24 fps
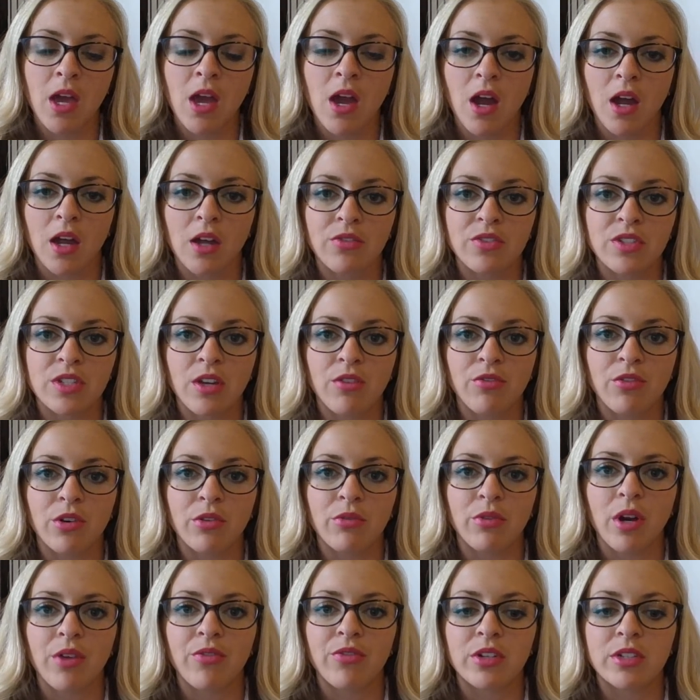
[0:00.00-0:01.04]
I have several
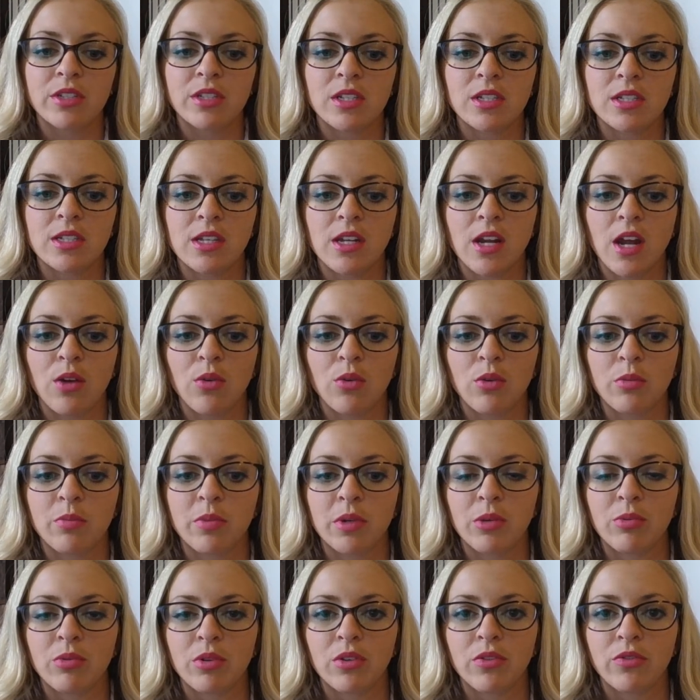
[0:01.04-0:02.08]
references that I will
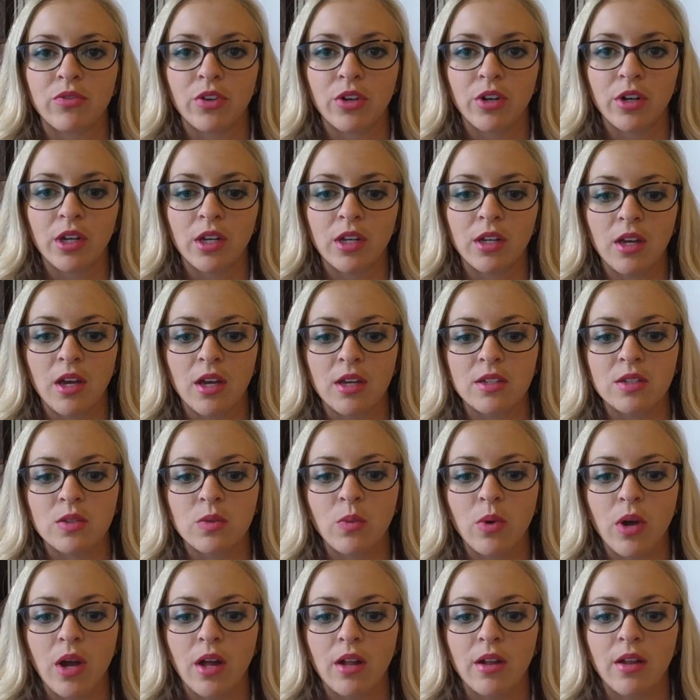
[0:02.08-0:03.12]
be referring, as
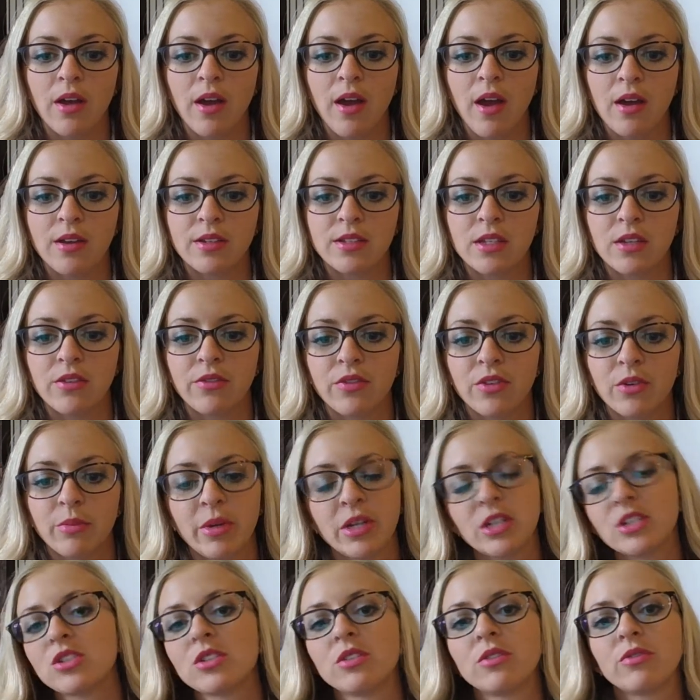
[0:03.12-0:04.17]
well as
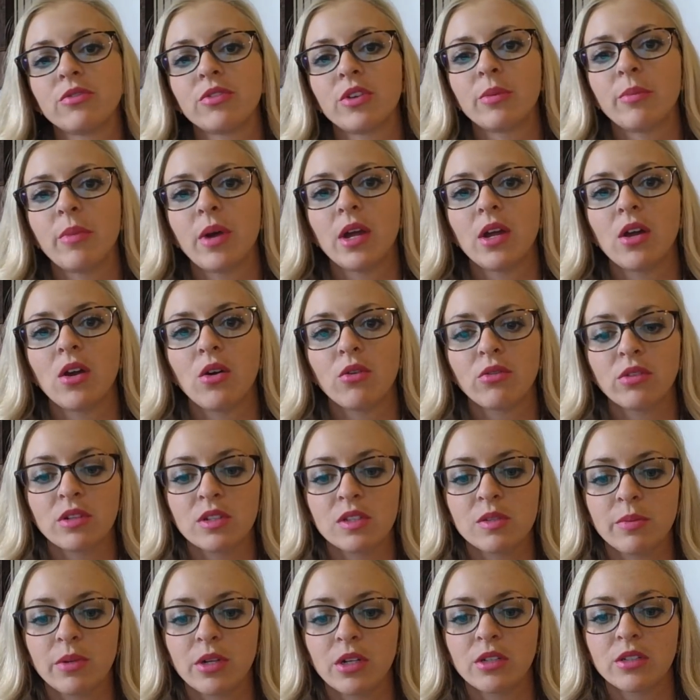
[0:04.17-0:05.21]
information from my own
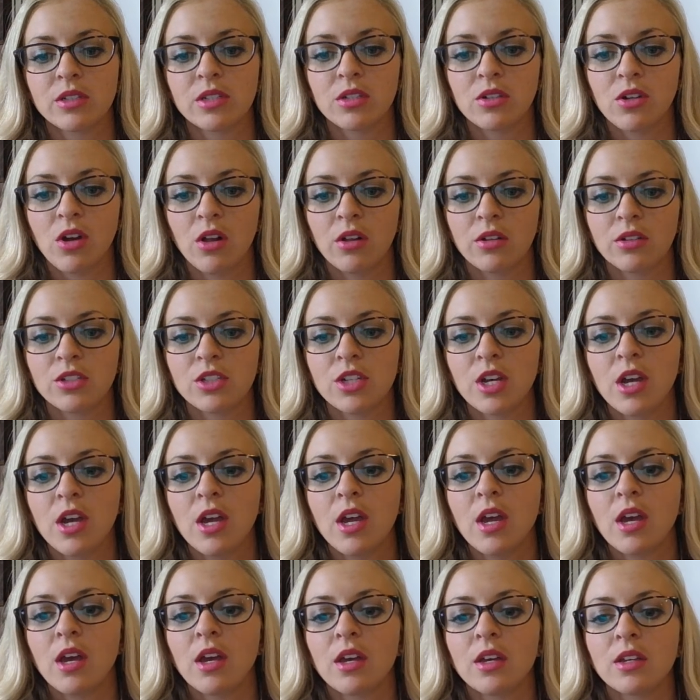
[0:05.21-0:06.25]
experience and knowledge,
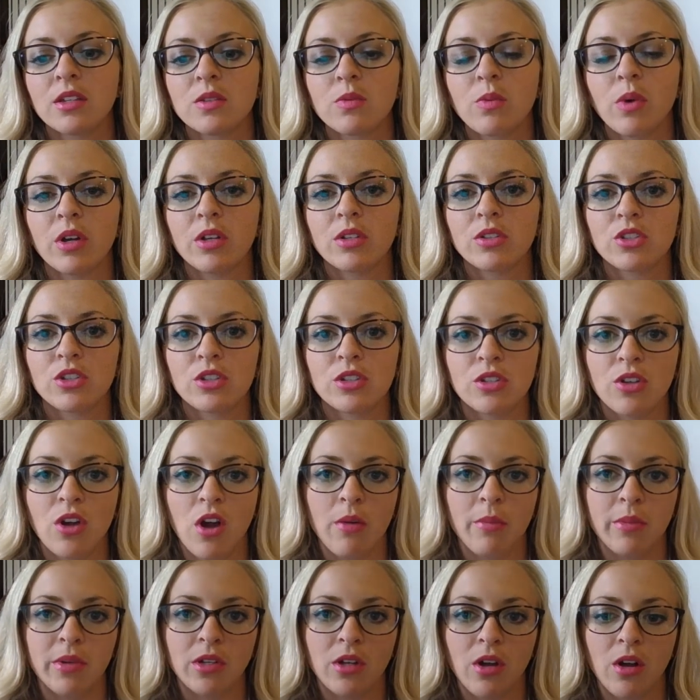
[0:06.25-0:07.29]
as well as just
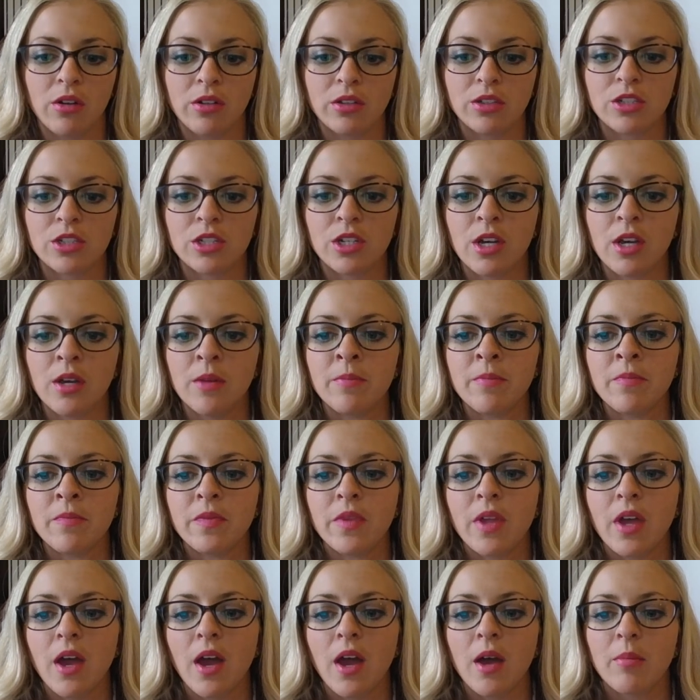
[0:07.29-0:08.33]
common knowledge.
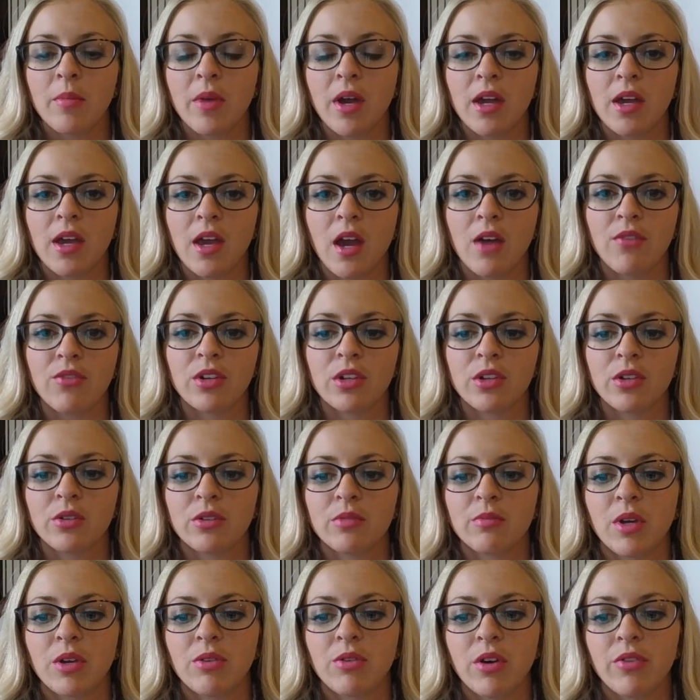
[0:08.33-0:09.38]
I have
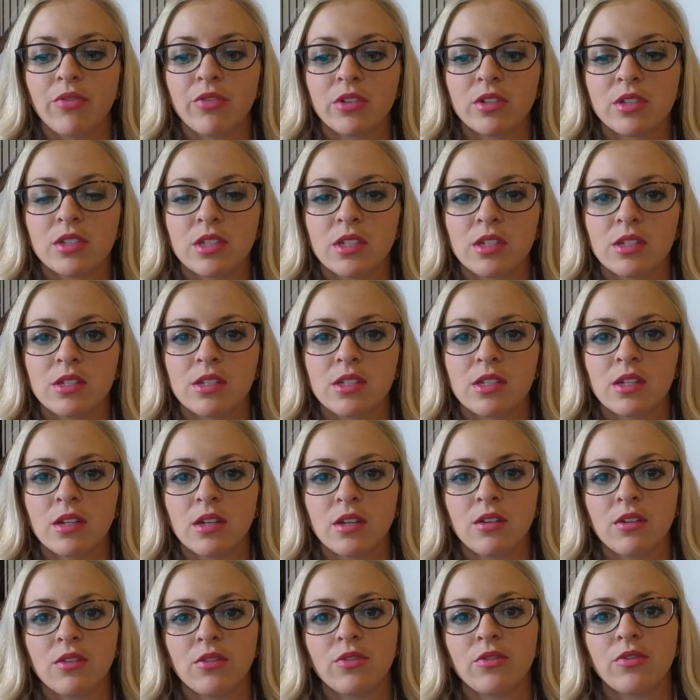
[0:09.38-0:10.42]
included my references
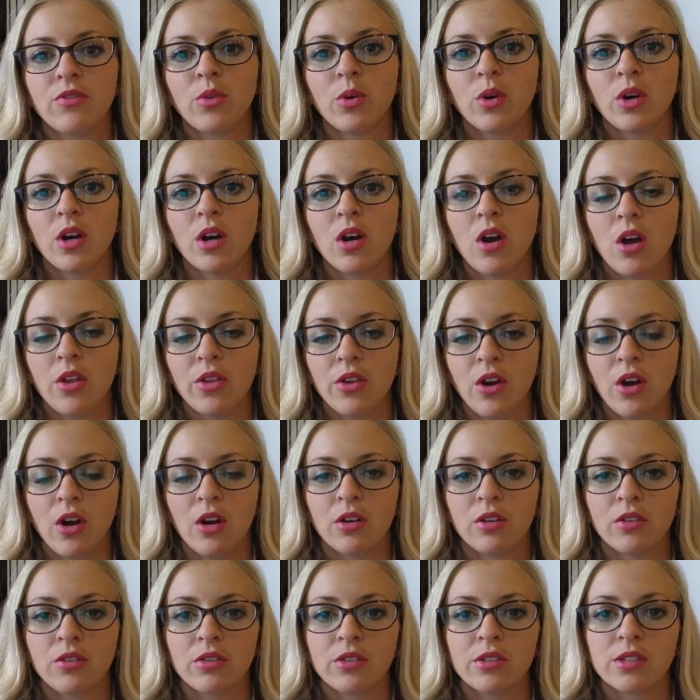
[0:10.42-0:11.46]
for all the
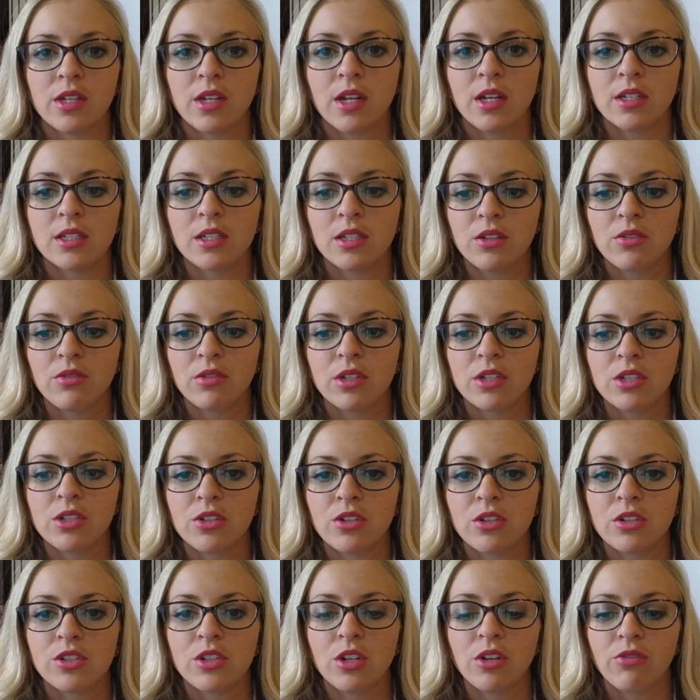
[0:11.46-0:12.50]
articles that I did
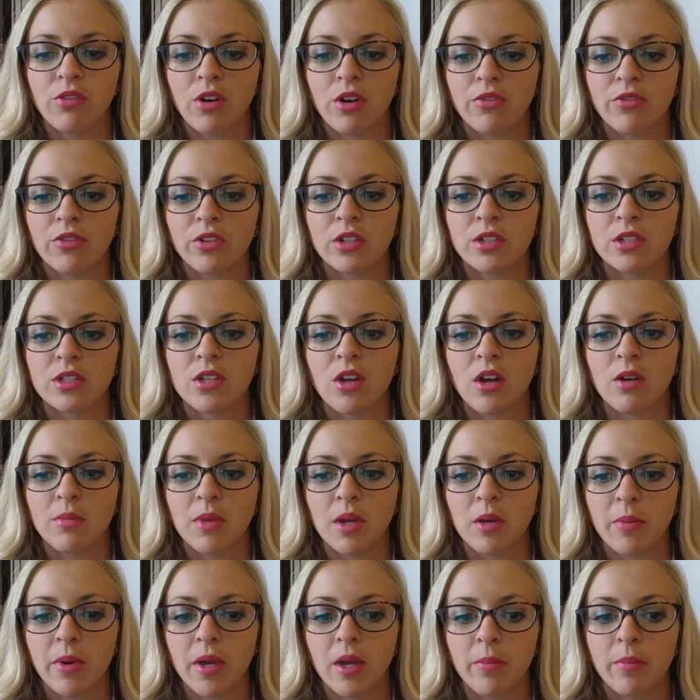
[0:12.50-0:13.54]
research and reference on
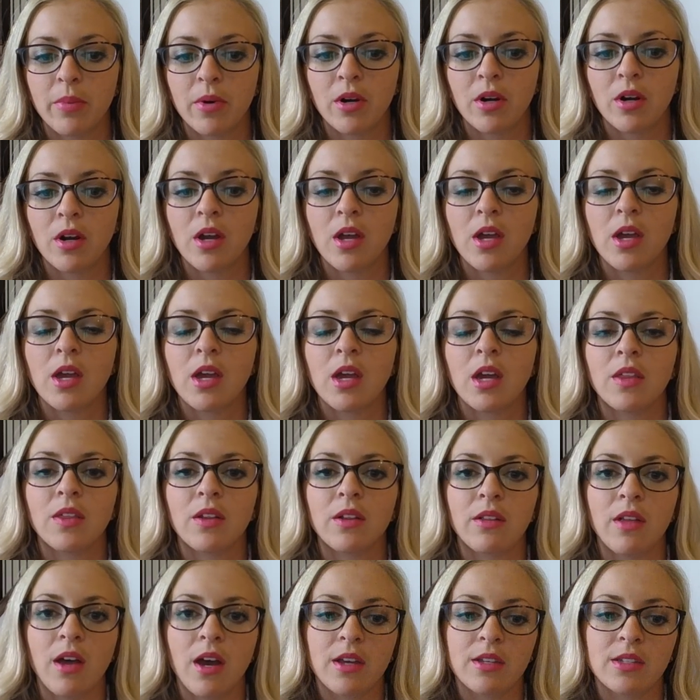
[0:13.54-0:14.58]
my paper in
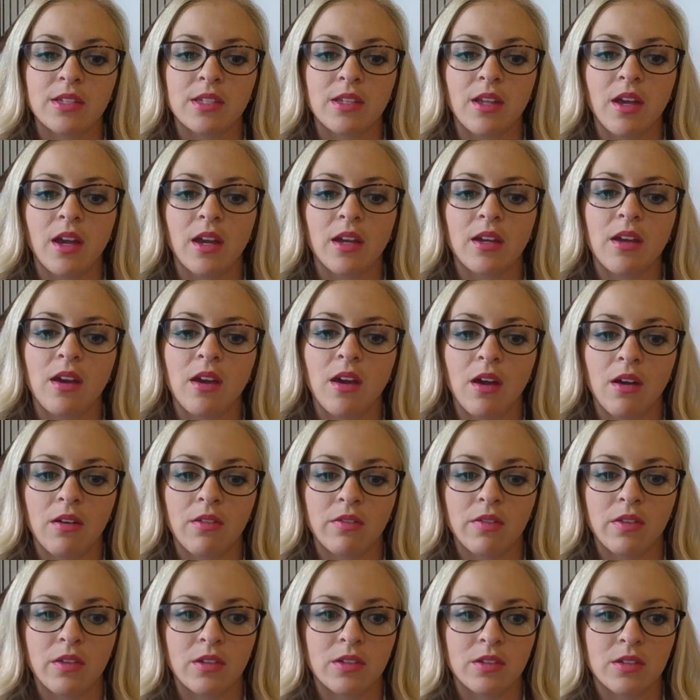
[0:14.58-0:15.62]
the last slide
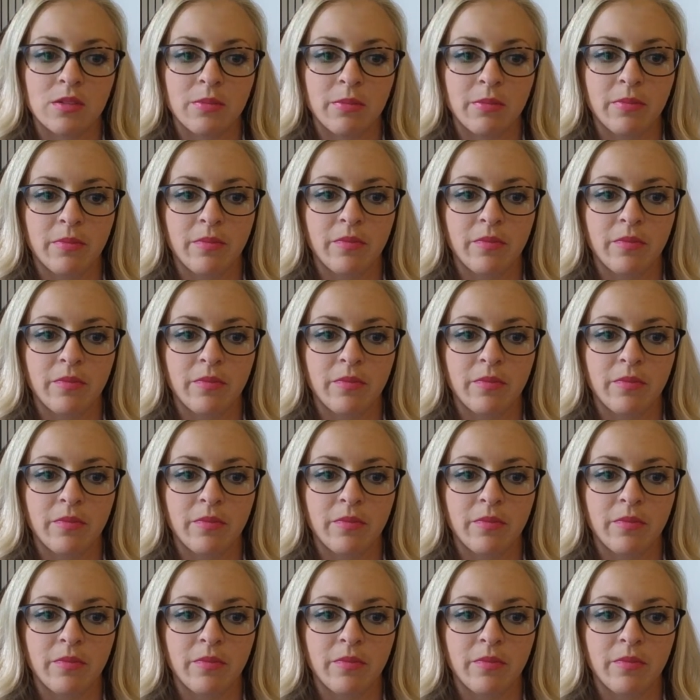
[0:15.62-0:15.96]
of this